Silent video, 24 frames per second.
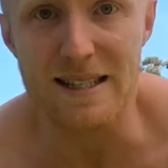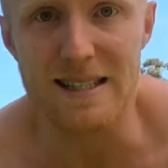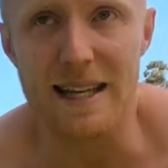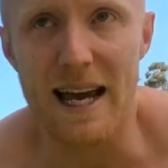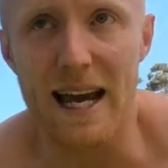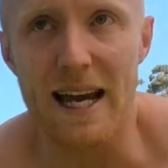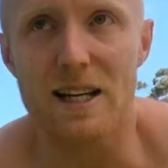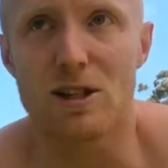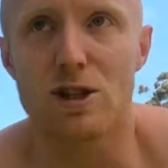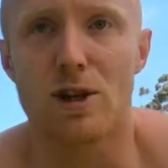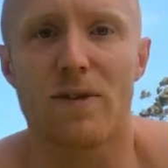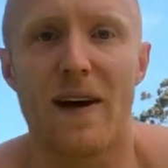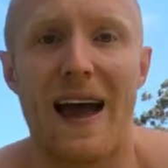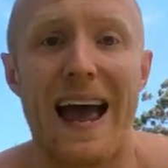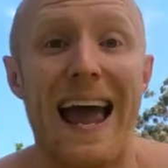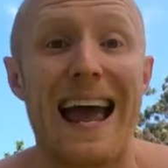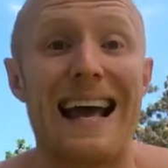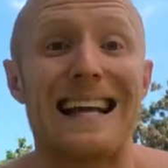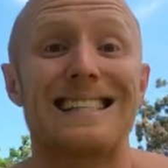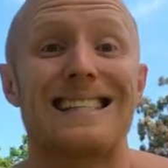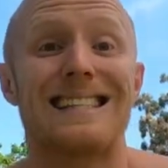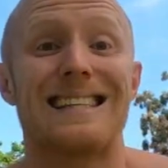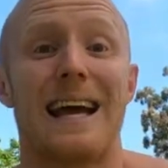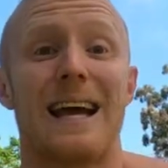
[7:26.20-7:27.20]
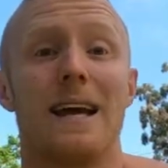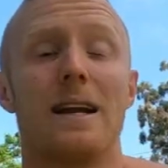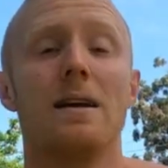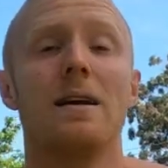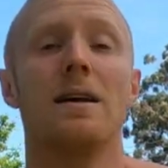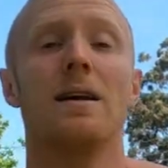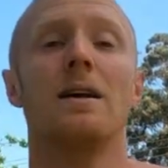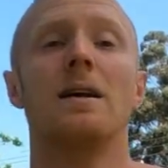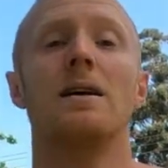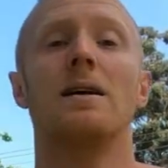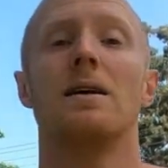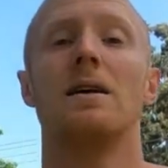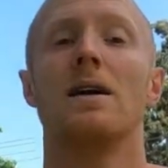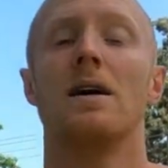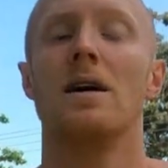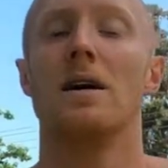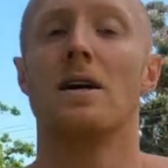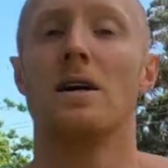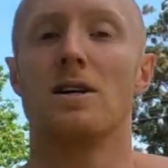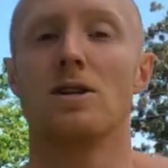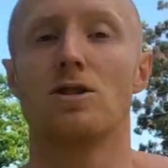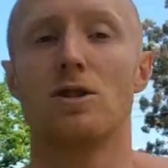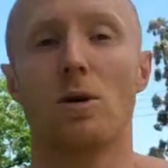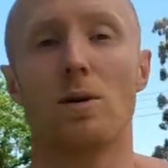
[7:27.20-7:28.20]
stage of a handstand.
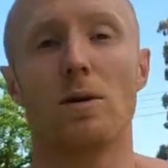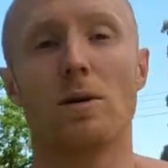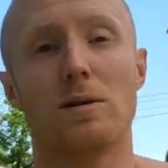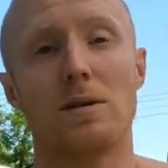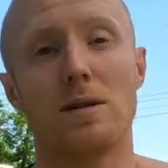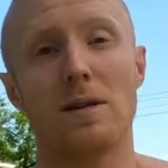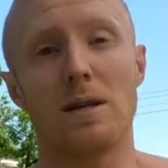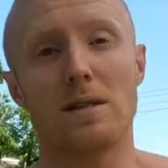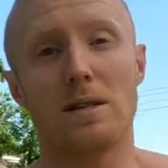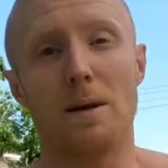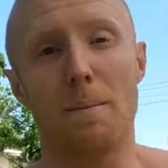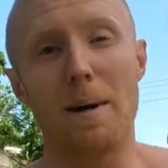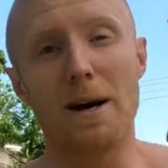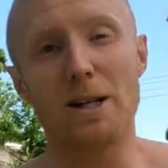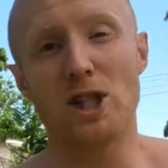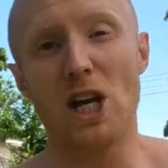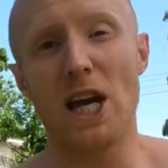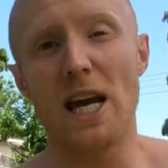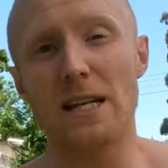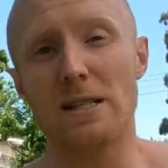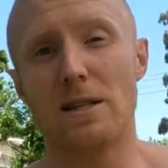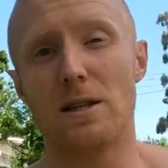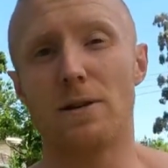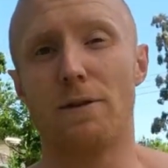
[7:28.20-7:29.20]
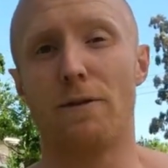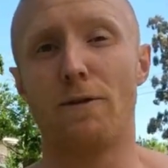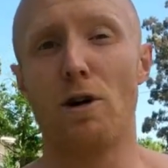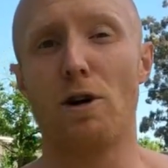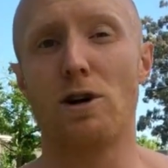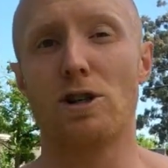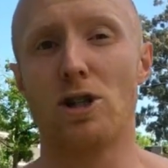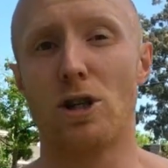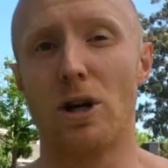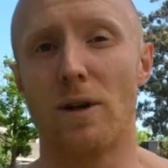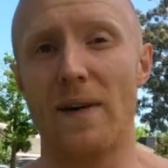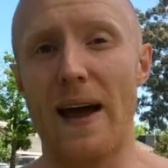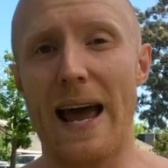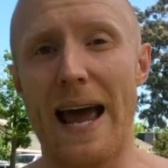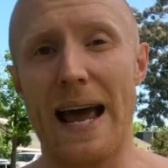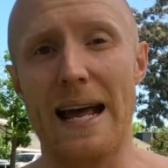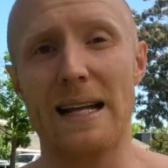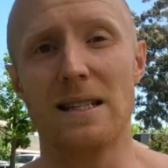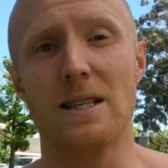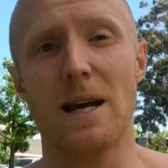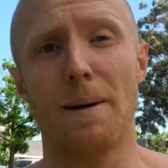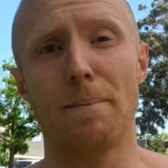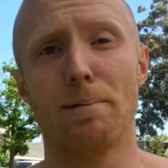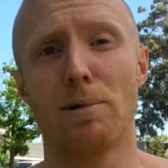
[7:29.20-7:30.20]
So it's a much easier version of a
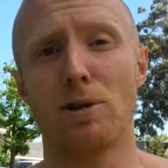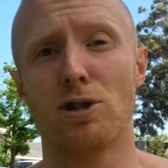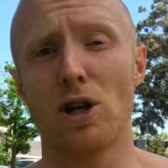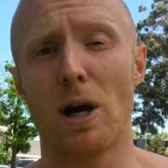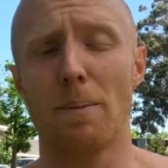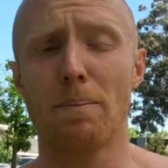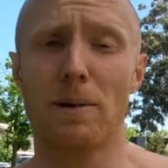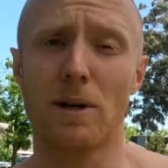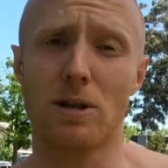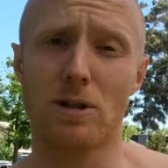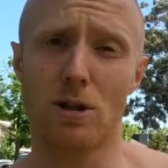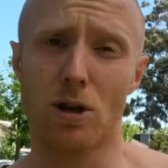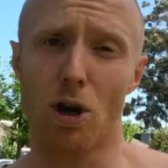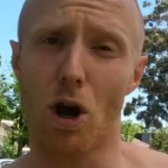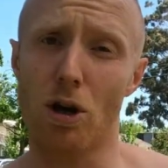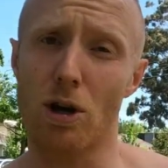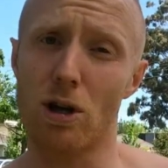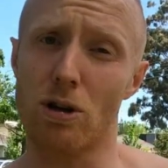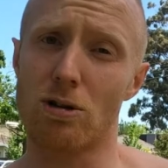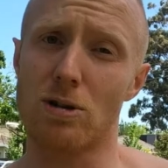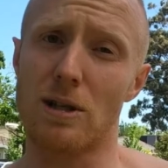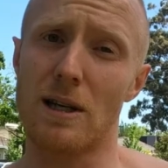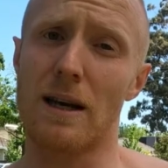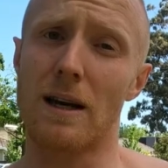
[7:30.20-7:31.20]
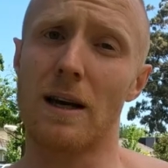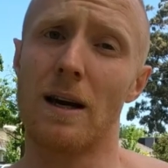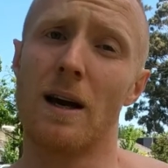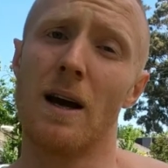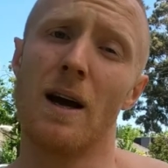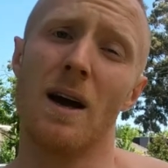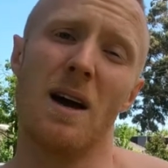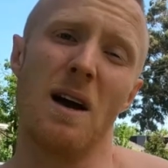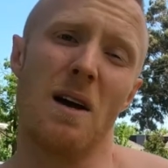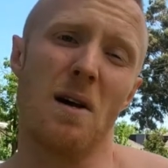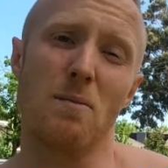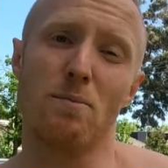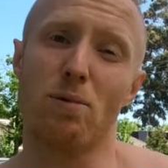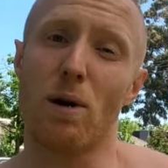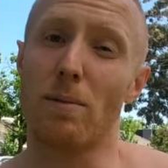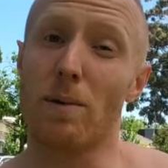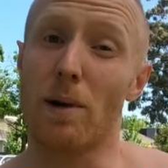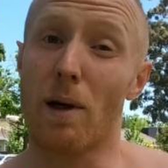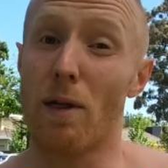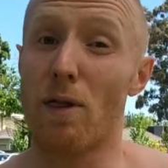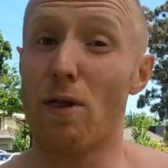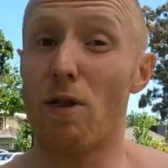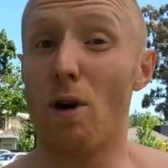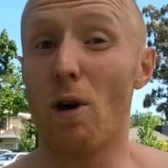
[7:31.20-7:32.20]
handstand push-up because you're only using
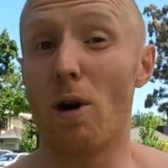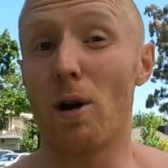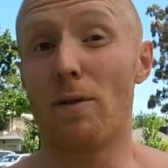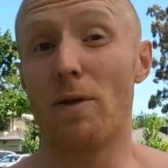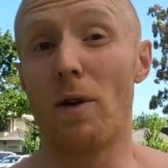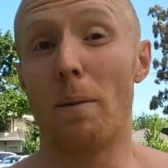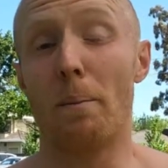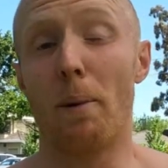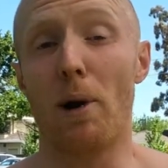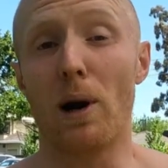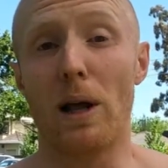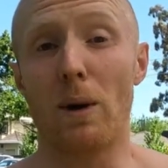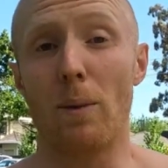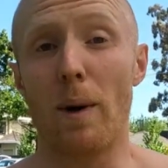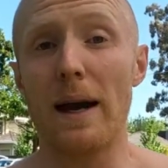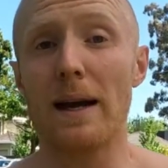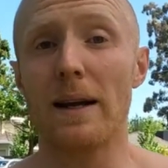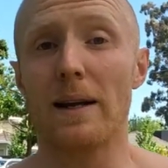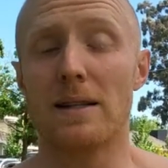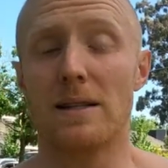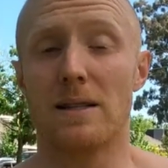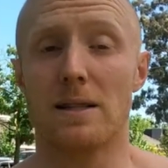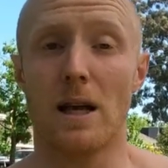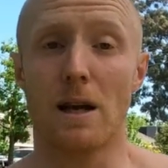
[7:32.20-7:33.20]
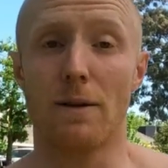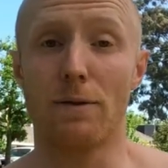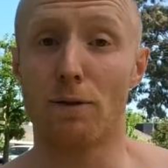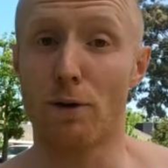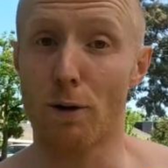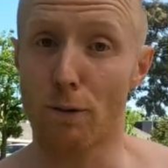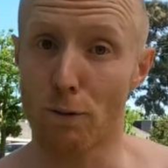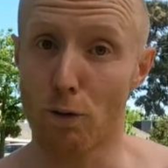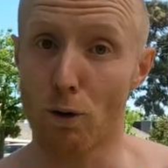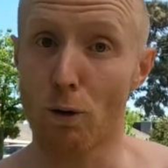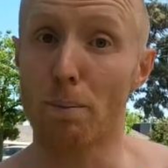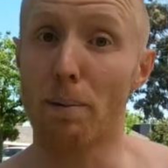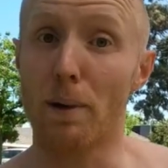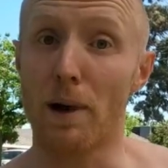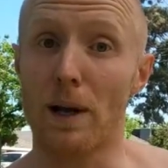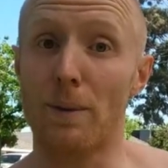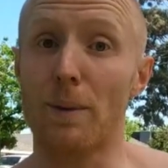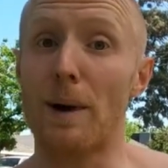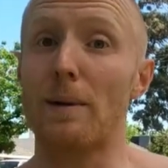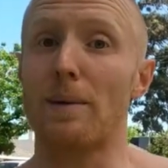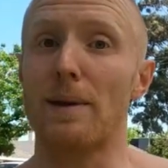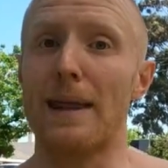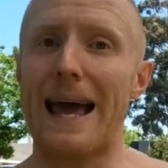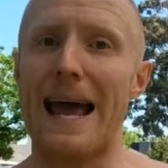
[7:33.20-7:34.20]
probably 1/3 of your body weight instead of your full
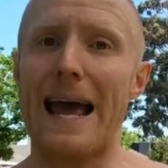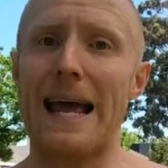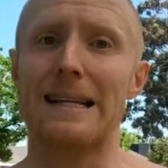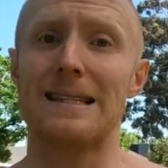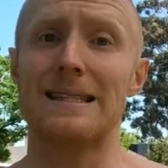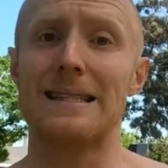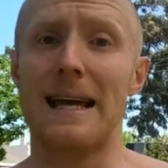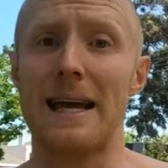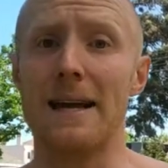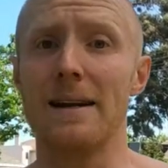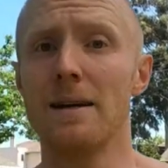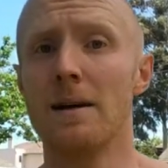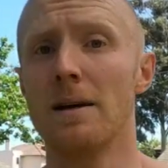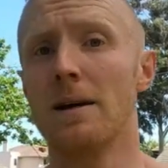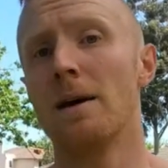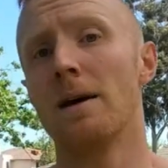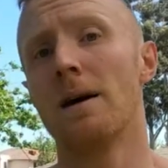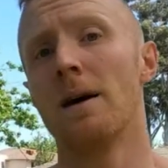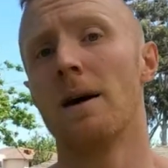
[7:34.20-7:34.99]
body weight with a handstand.